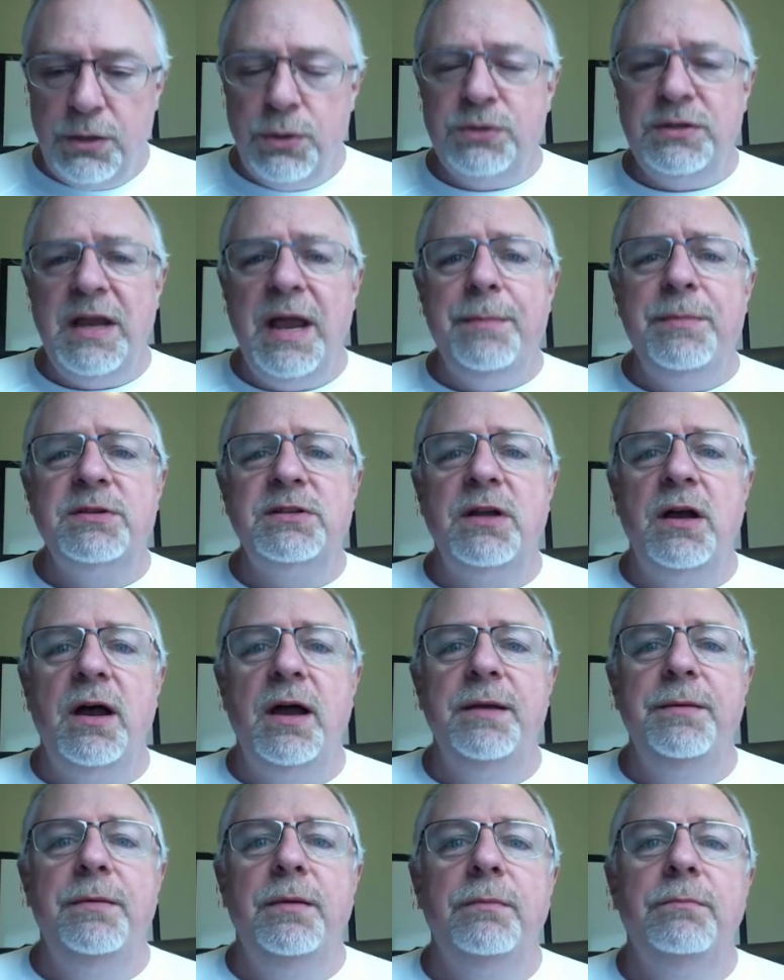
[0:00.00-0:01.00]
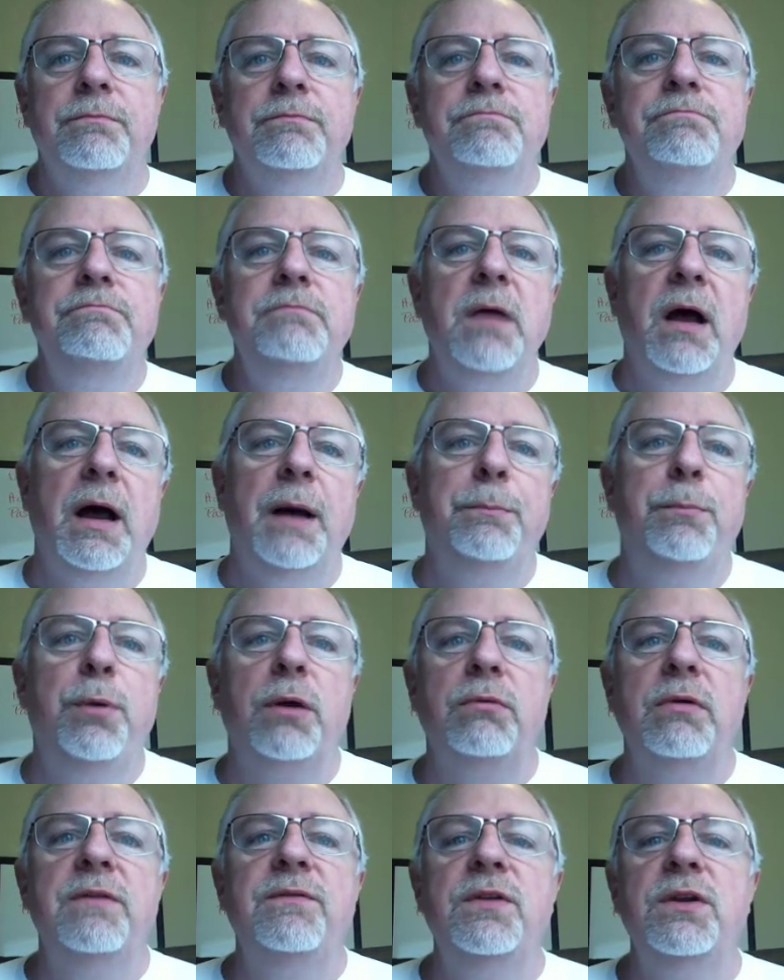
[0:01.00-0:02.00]
use Amazon
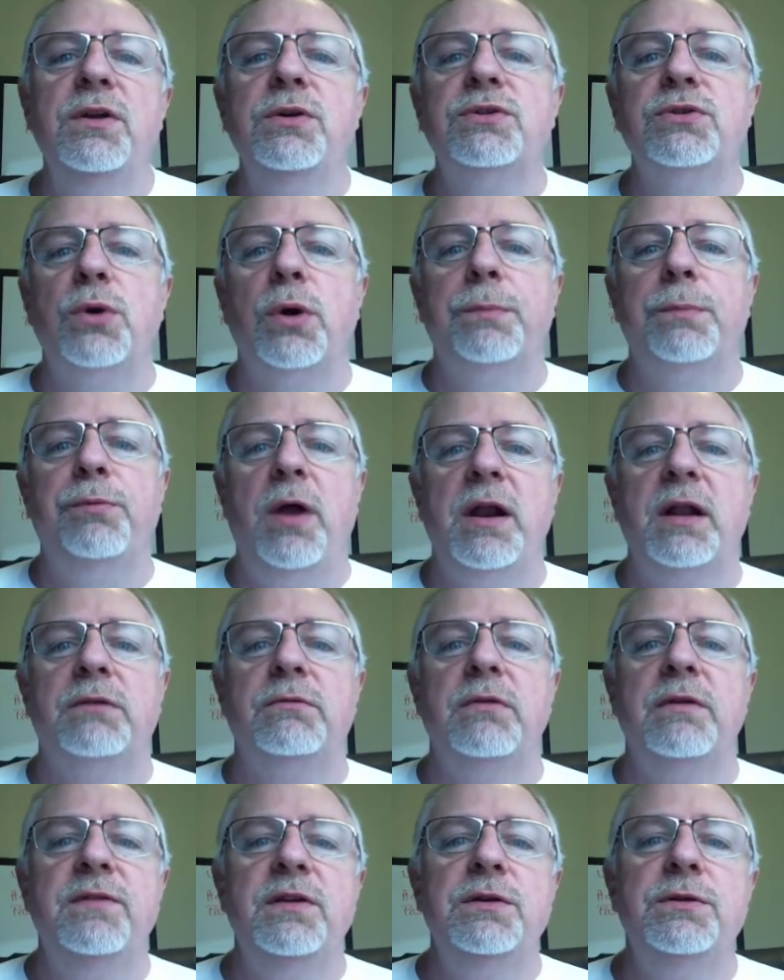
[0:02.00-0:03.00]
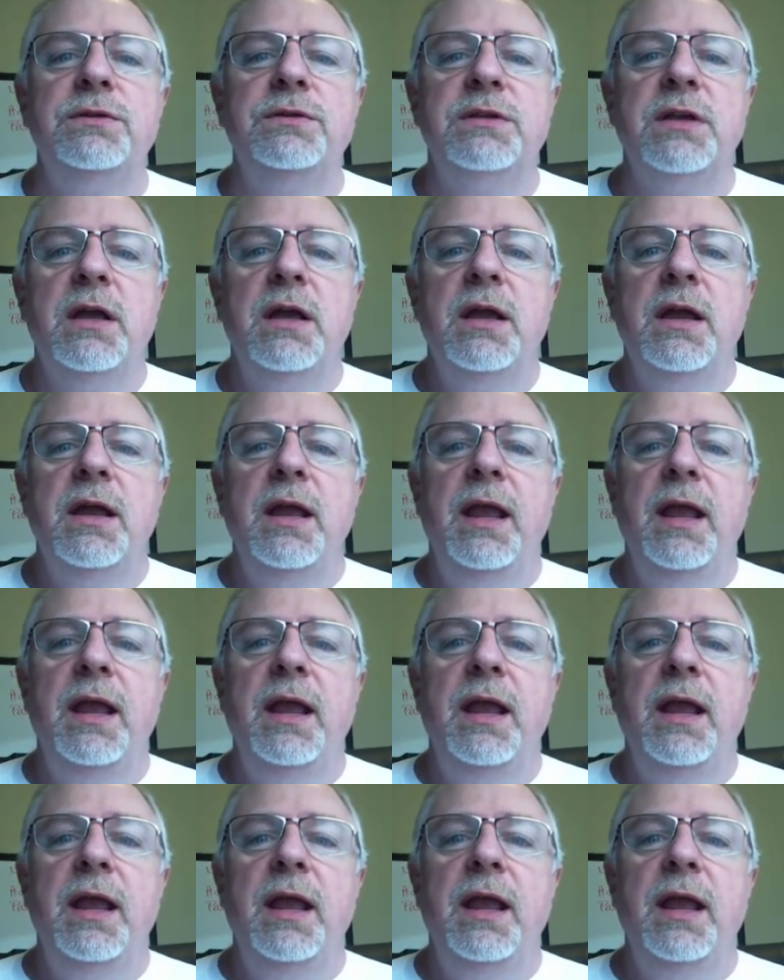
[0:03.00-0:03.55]
book reviews or product reviews,